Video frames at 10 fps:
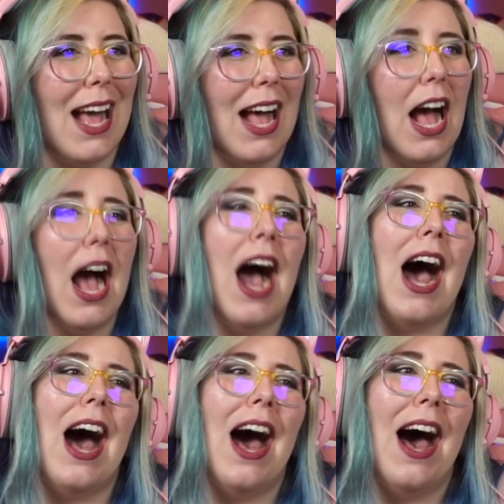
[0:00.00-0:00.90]
Hey
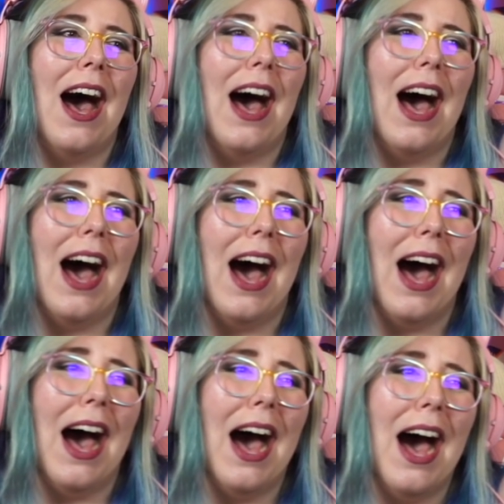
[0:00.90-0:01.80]
guys,
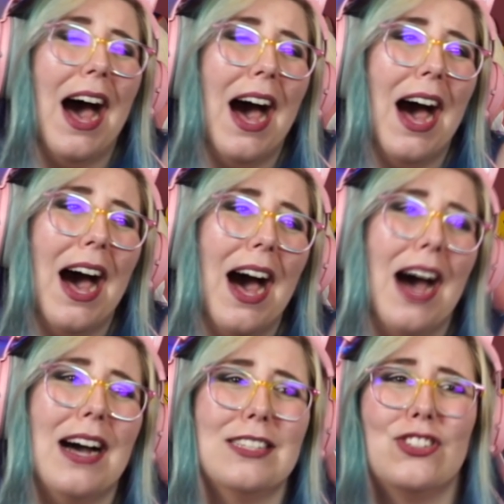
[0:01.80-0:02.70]
those
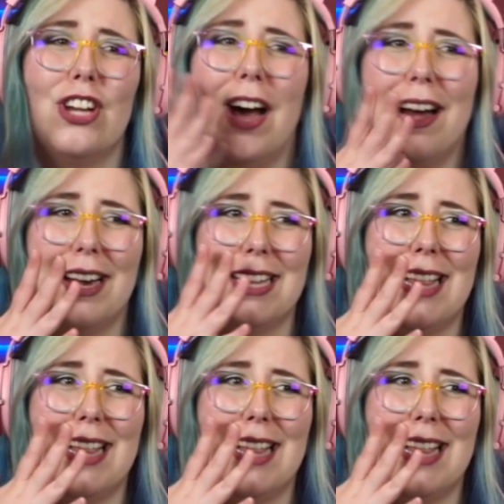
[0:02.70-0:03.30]
costumes are...